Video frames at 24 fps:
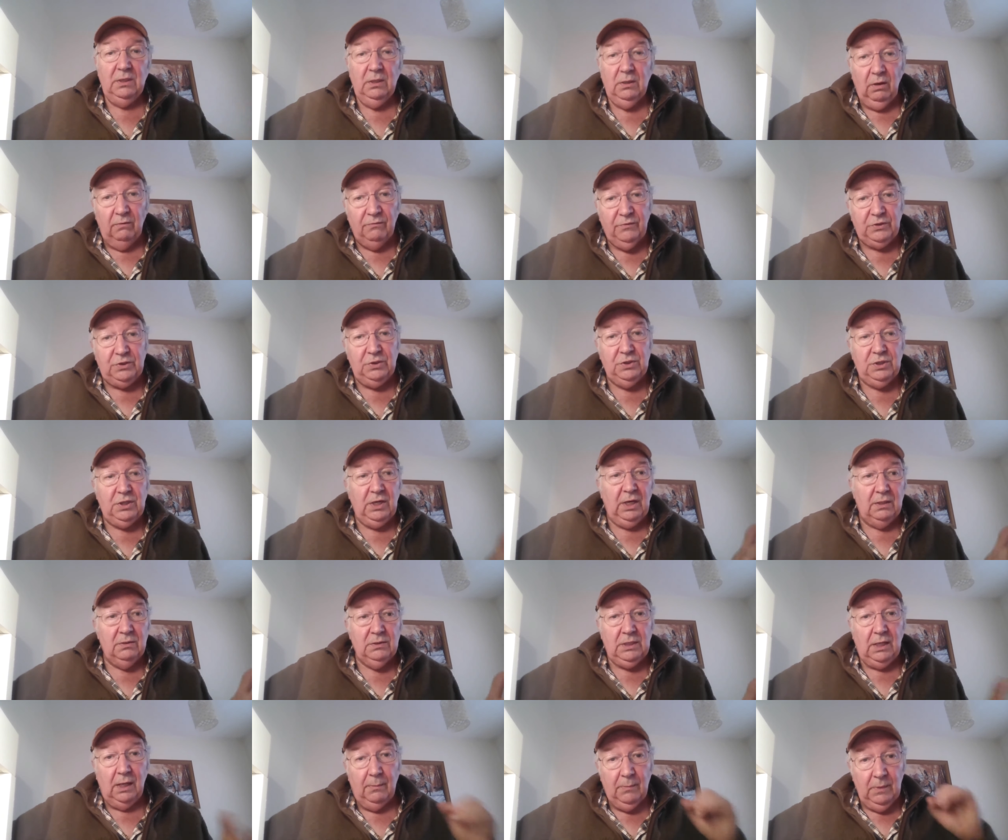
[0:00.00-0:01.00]
Confidence
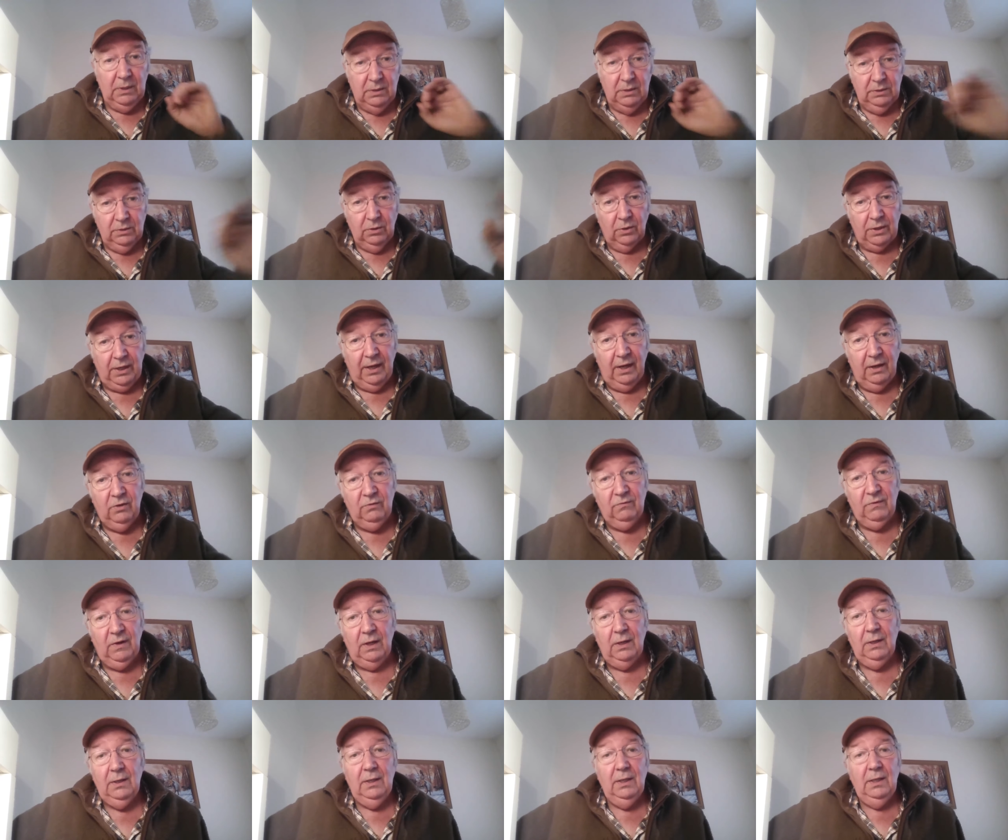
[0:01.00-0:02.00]
goes up, knock it
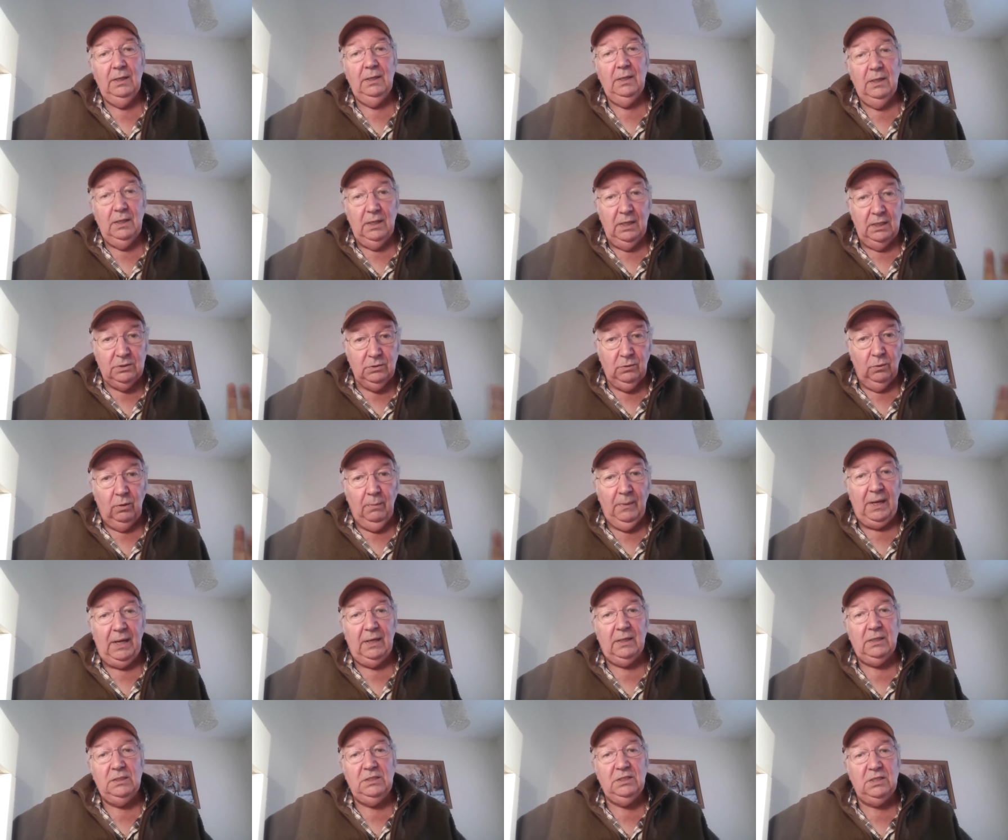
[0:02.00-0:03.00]
over. It's all
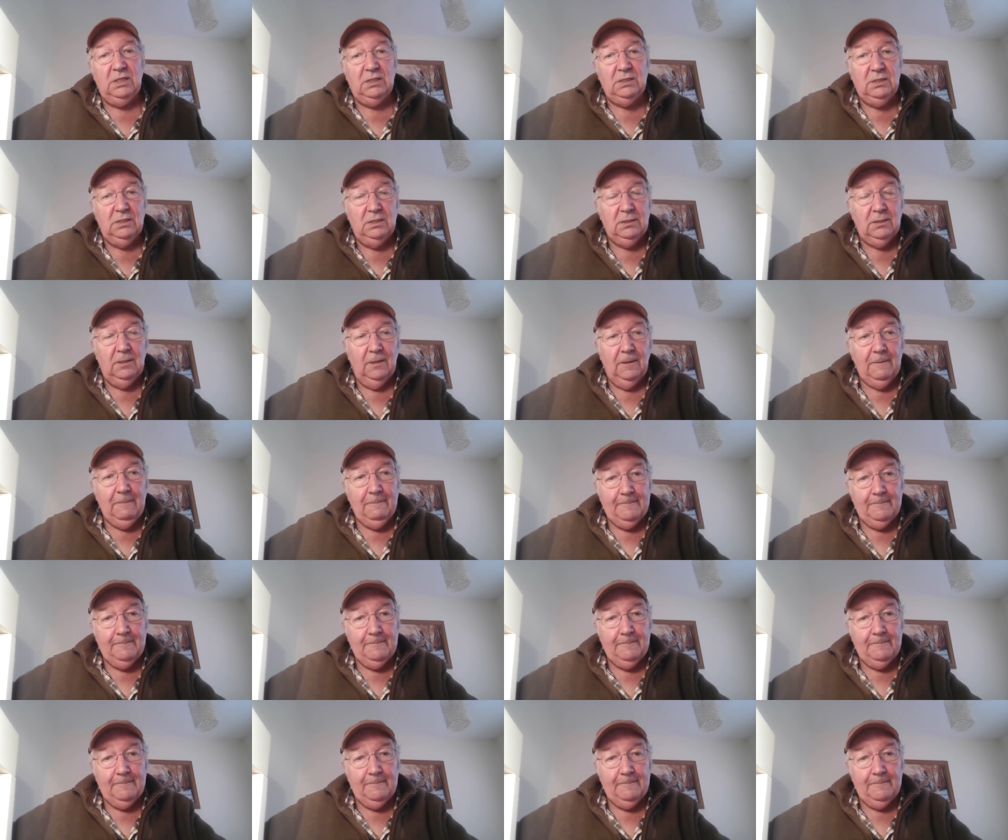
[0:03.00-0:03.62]
about consistency.